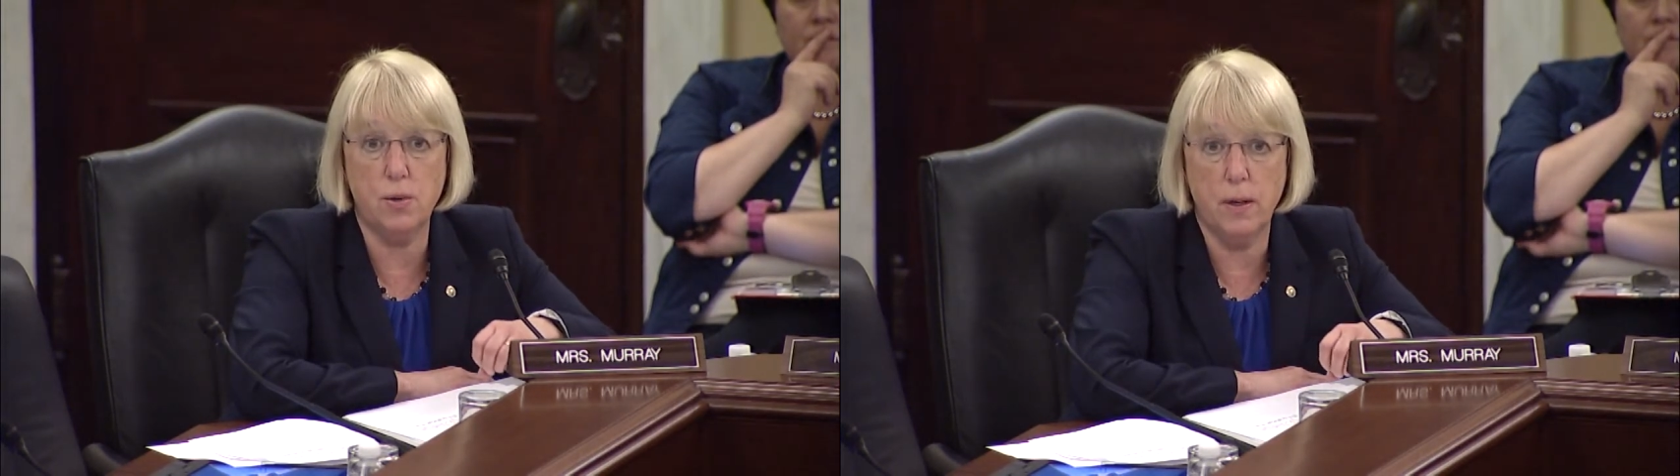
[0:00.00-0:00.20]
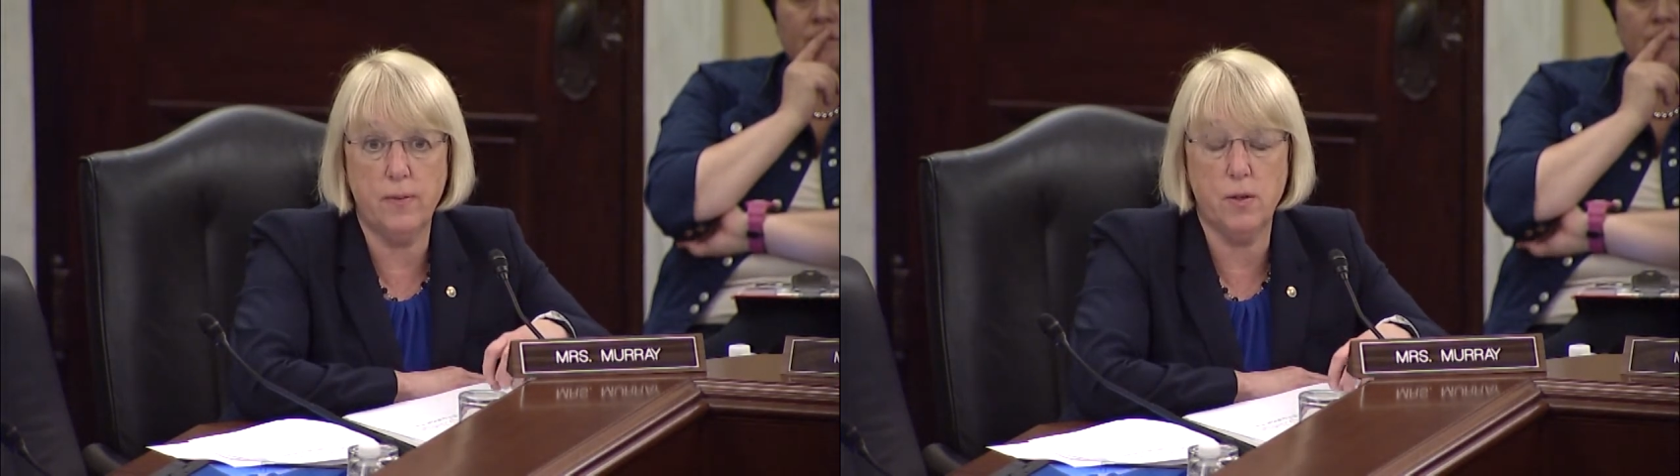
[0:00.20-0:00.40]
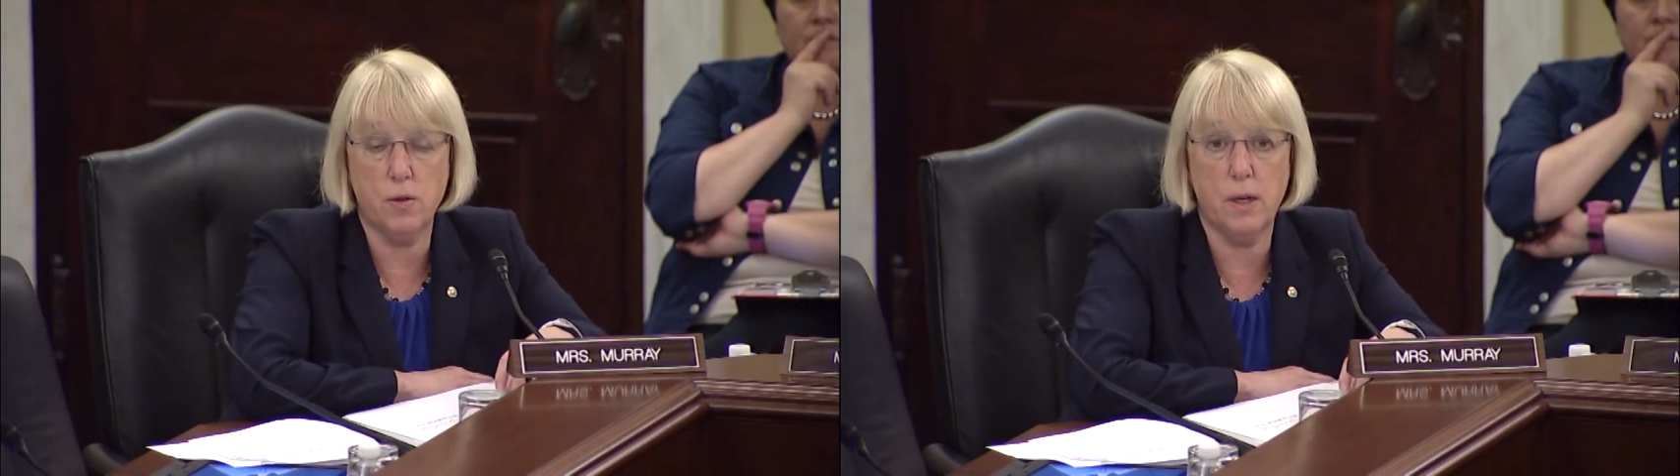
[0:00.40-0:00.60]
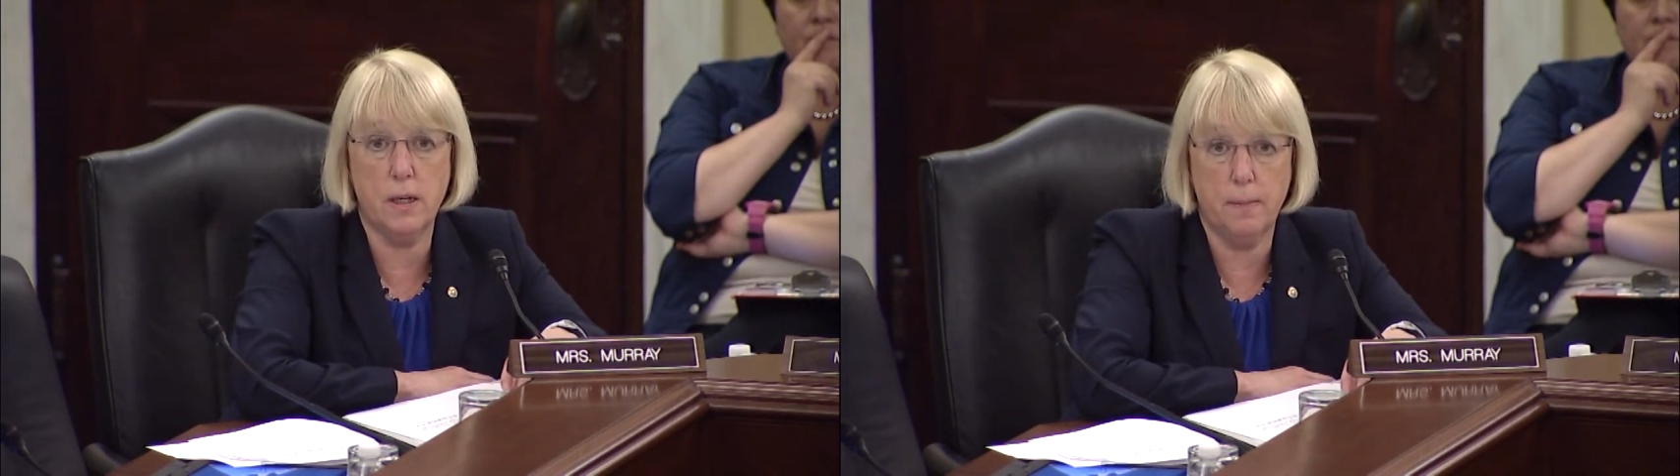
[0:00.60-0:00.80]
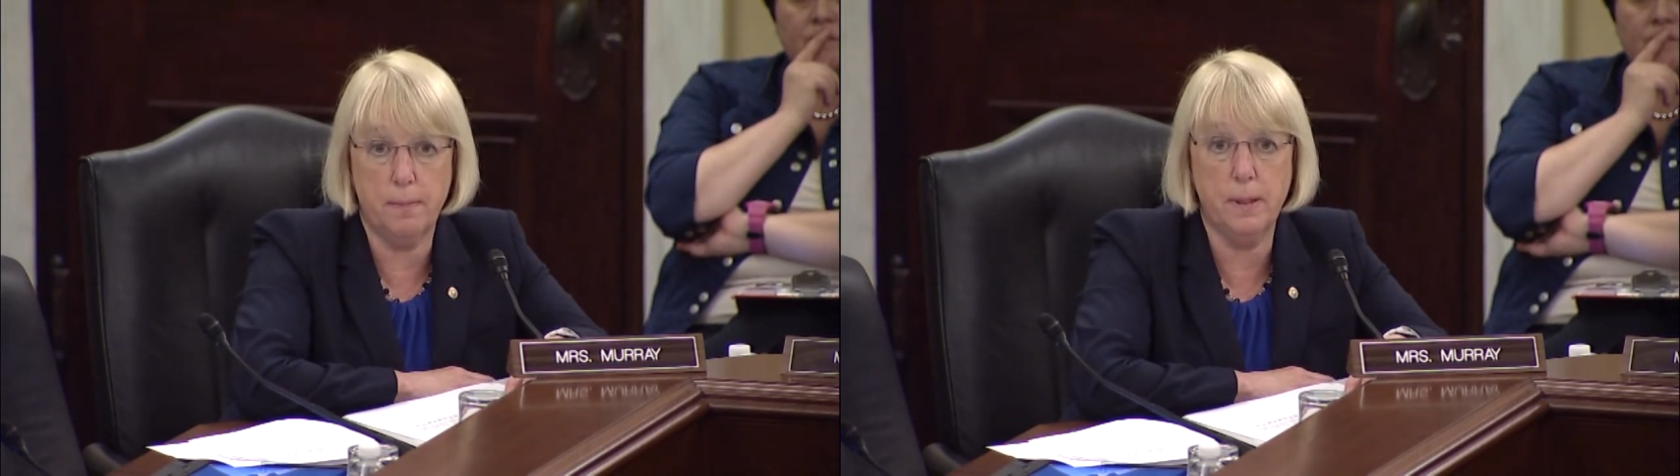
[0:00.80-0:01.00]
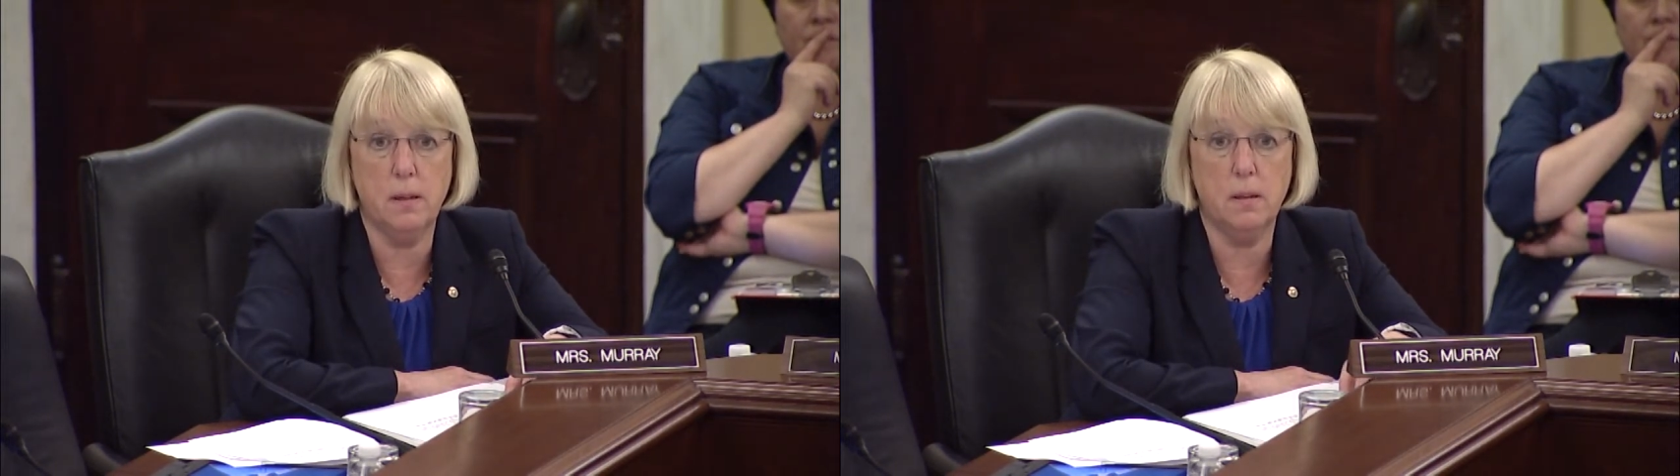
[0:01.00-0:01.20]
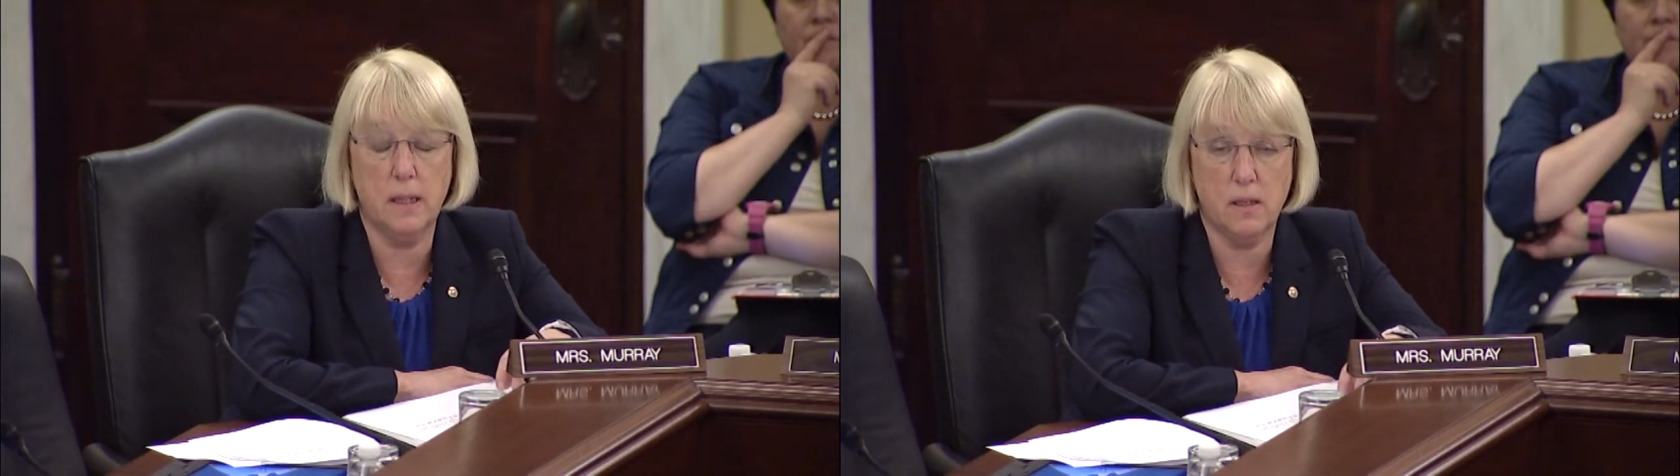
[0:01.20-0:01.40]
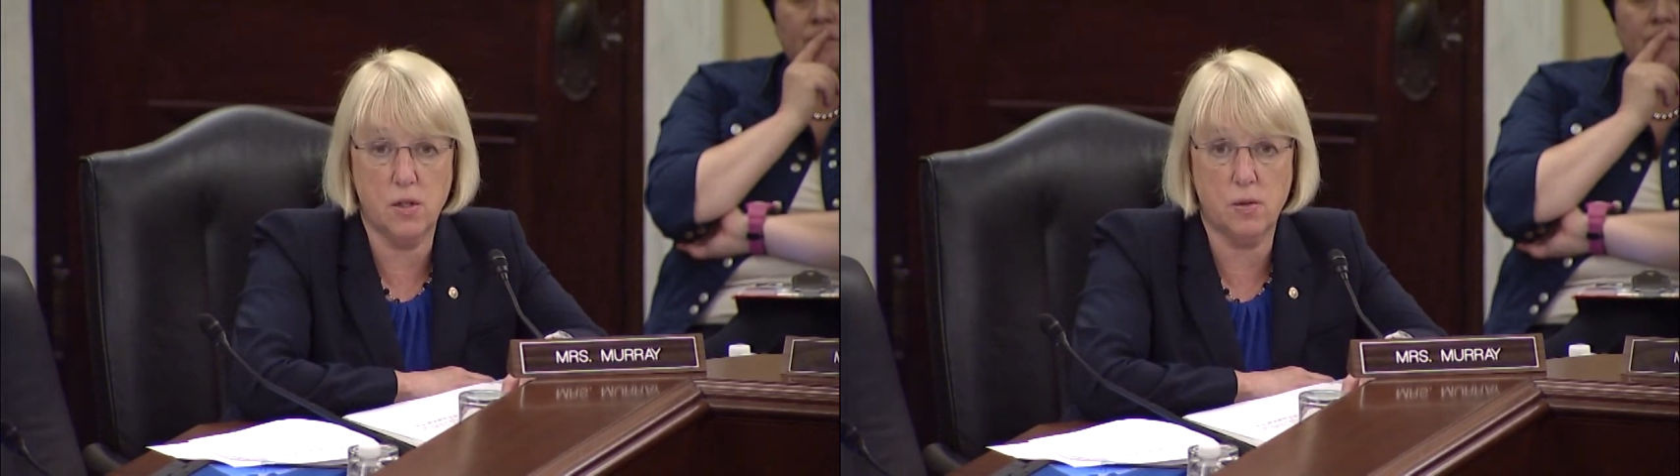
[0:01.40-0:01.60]
if you're trying to build
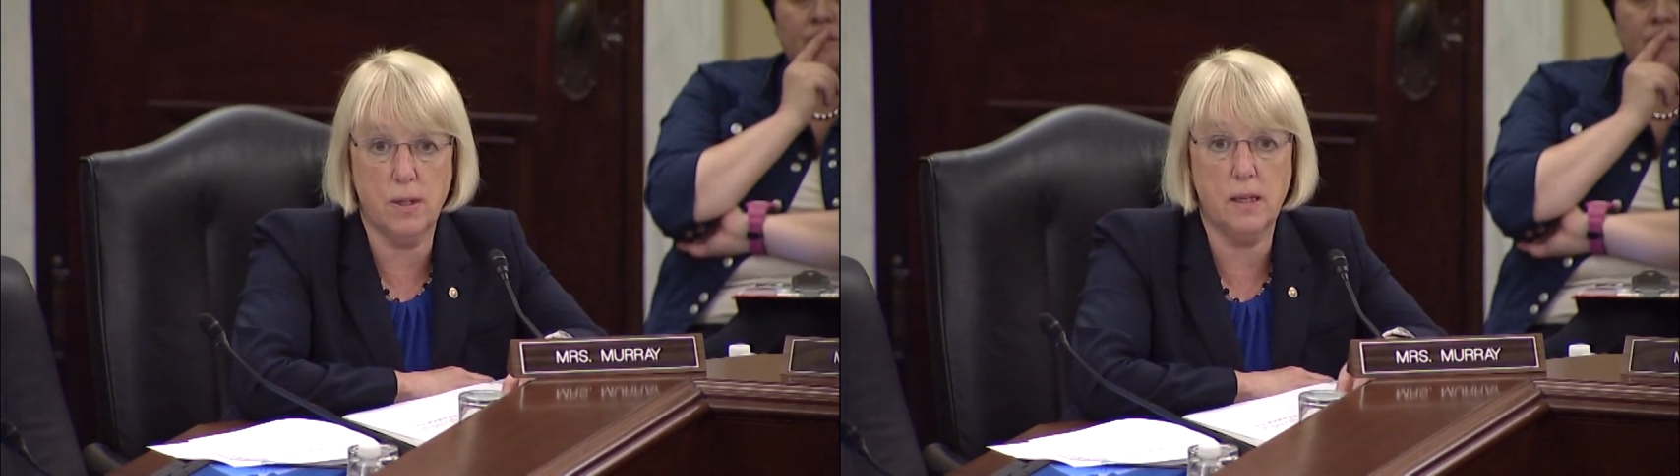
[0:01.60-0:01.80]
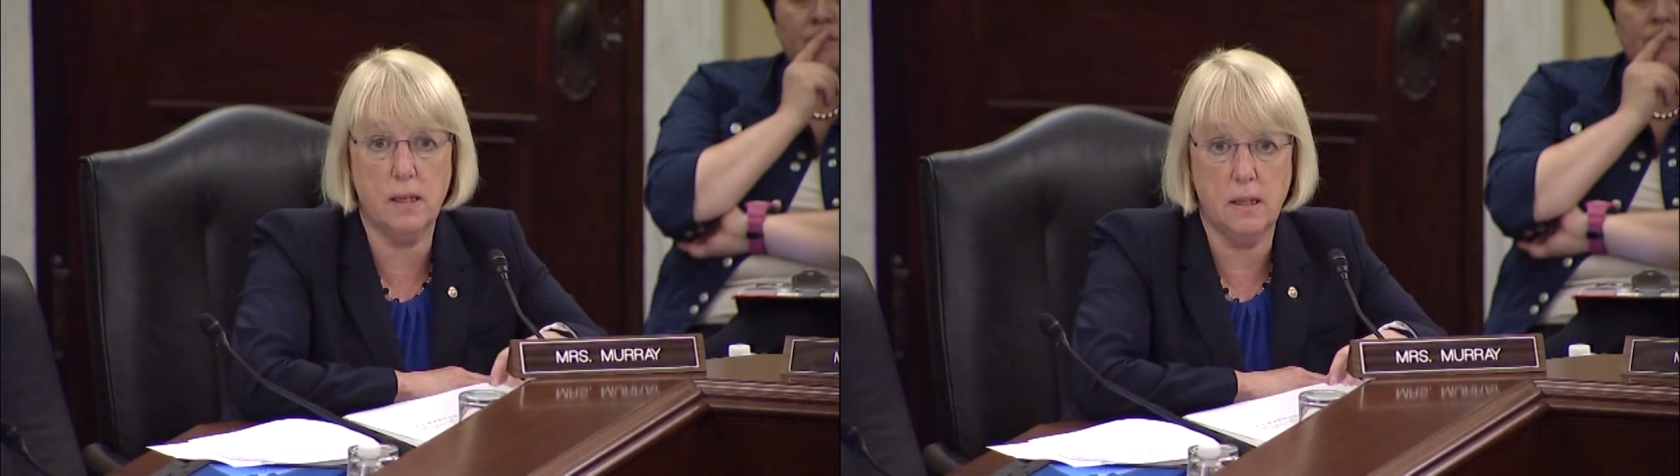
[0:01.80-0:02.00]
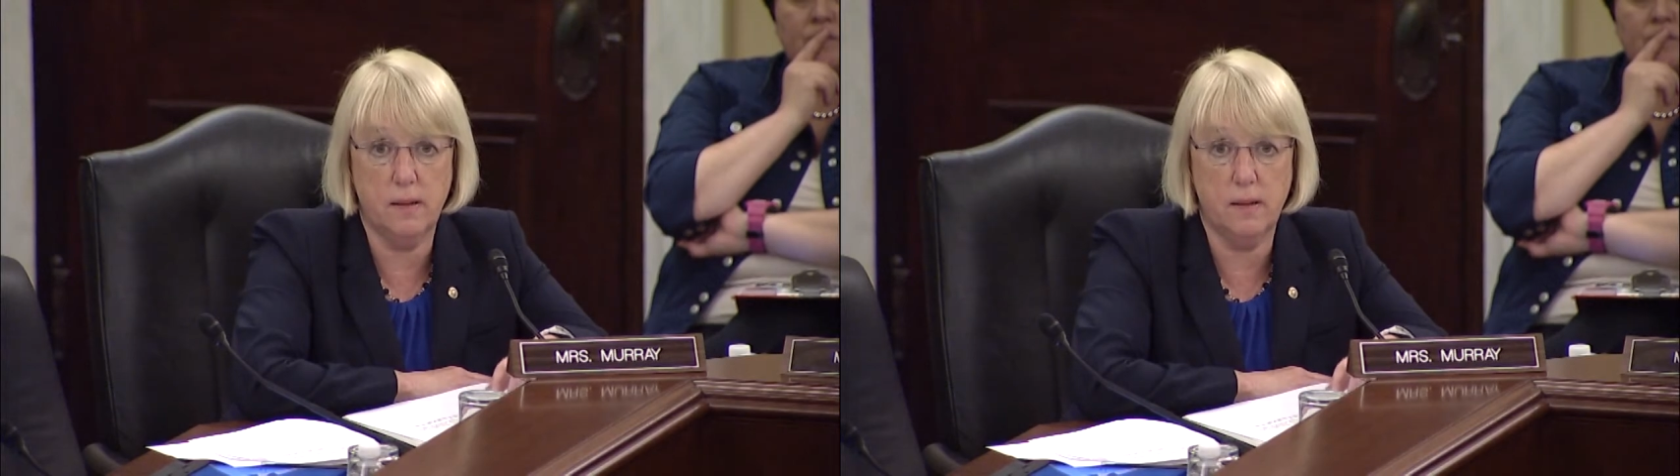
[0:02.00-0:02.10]
and strengthen